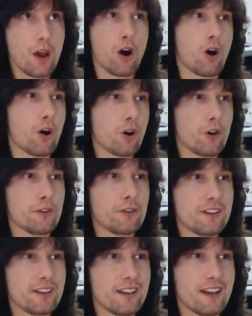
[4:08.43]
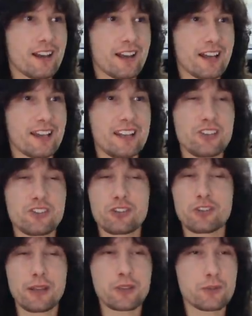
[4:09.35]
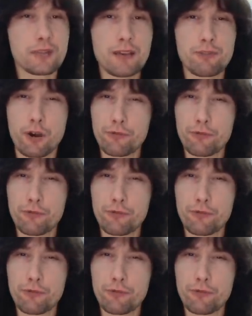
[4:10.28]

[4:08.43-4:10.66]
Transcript: On uh, an instrumental level,